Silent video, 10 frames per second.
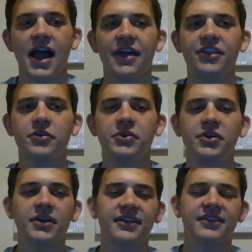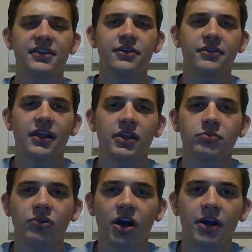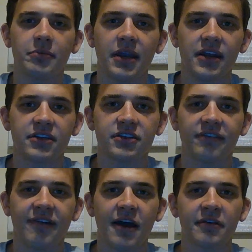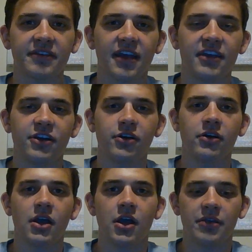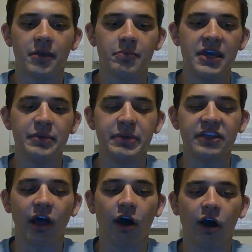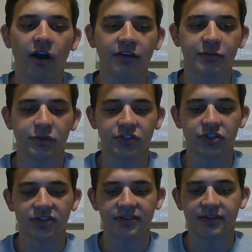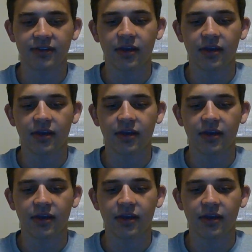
I think when you consider that LeBron made it to the finals that year, he beat the Hawks with just,